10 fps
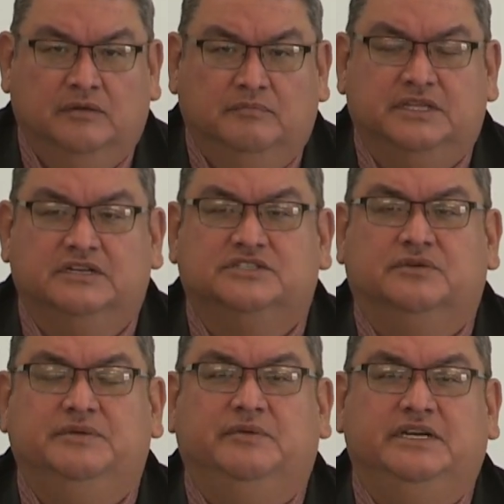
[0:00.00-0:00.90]
But there's so
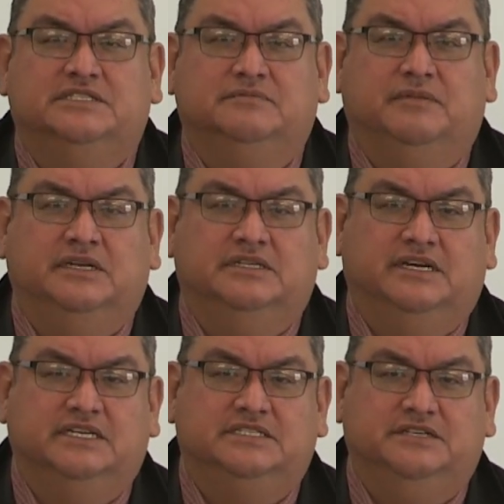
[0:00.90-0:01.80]
many ways to
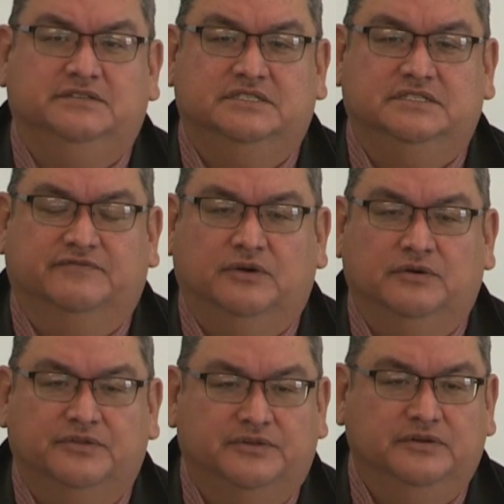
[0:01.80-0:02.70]
monetize the uses of
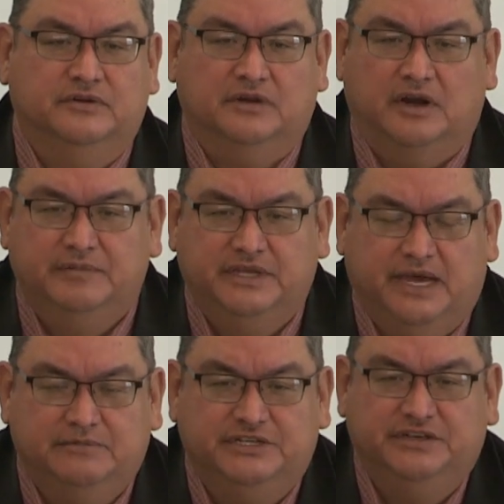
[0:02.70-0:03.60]
coal through carbon
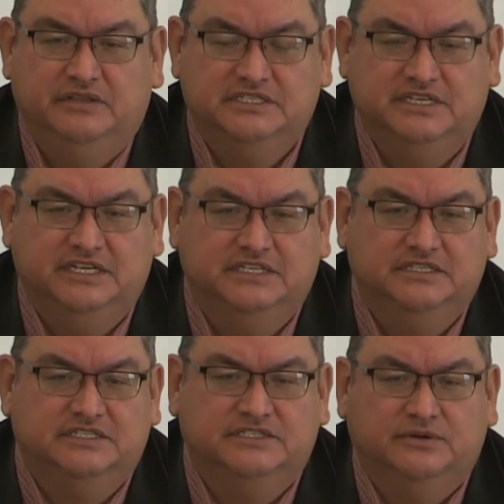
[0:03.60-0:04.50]
capture, utilization,
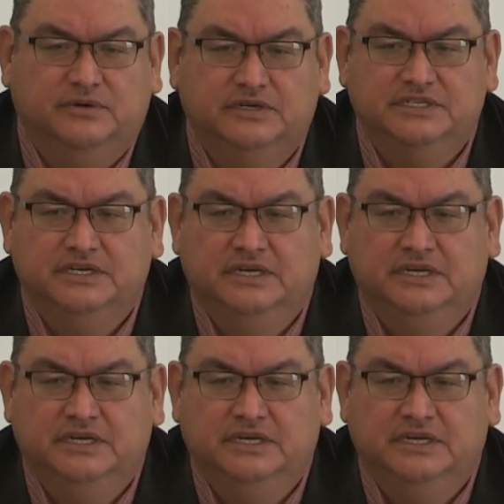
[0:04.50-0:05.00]
and storage.